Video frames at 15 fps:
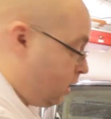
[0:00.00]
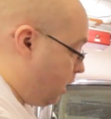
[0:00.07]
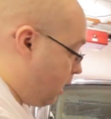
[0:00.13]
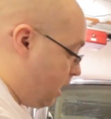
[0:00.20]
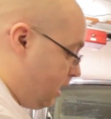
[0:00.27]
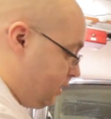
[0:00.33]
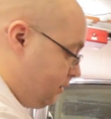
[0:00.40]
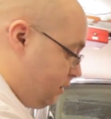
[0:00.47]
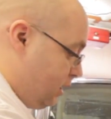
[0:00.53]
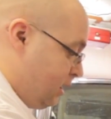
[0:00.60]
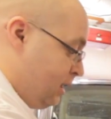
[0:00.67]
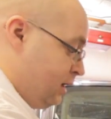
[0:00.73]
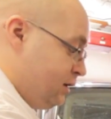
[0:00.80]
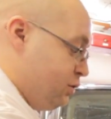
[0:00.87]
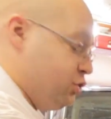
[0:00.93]
All right?
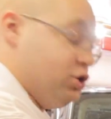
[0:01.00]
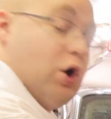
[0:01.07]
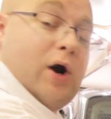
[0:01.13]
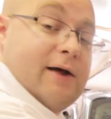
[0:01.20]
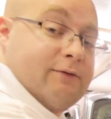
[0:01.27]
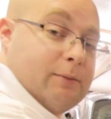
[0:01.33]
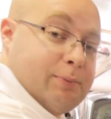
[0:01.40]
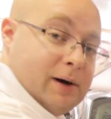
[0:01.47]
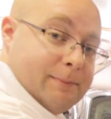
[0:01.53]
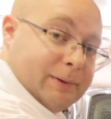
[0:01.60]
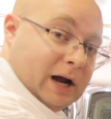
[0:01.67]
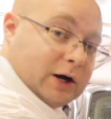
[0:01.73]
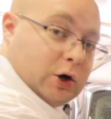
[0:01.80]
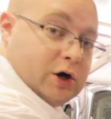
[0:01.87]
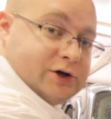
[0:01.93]
Don't ever put it
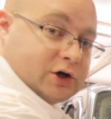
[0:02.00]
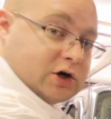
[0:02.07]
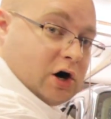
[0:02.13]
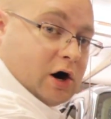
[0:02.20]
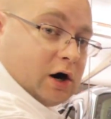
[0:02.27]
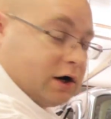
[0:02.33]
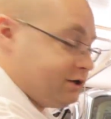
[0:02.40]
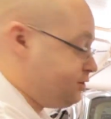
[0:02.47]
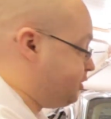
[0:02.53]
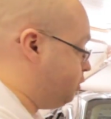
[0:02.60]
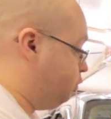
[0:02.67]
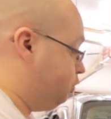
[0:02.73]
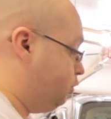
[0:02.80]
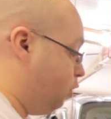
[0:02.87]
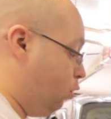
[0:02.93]
back on your car because
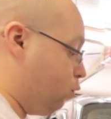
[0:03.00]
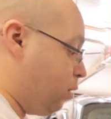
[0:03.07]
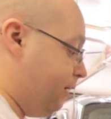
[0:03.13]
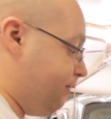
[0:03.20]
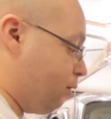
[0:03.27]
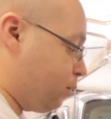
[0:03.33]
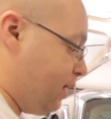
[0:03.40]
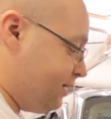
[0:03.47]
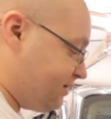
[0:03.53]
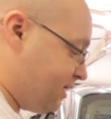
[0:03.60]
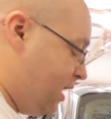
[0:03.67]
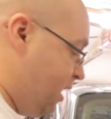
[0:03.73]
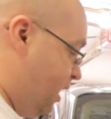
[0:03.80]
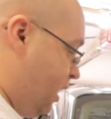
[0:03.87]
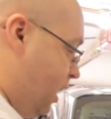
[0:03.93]
you do run the
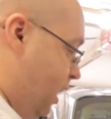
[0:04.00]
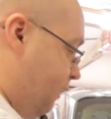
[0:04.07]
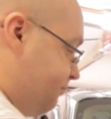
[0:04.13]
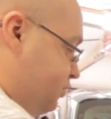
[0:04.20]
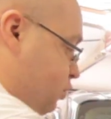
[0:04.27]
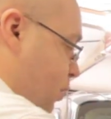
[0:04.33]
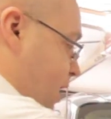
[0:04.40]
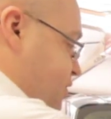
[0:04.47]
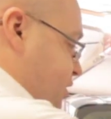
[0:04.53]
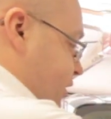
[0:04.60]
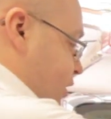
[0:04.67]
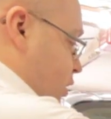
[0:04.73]
risk of scratching